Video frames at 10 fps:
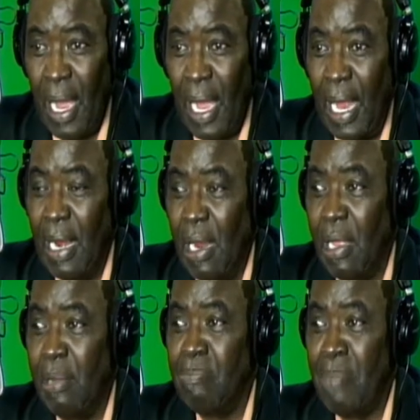and
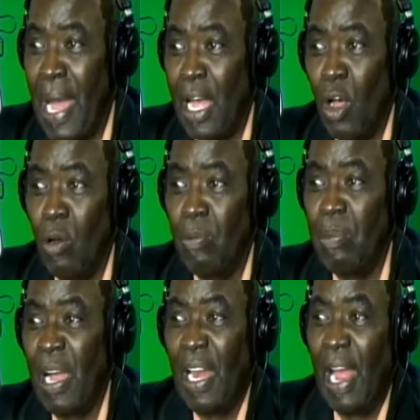Looking Back Over
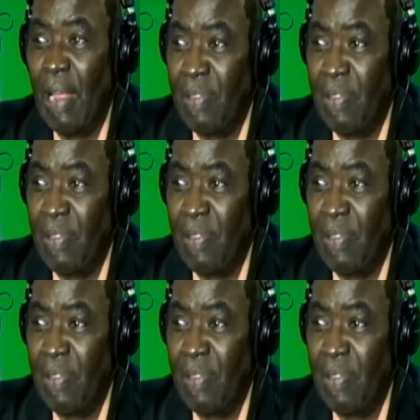My Life.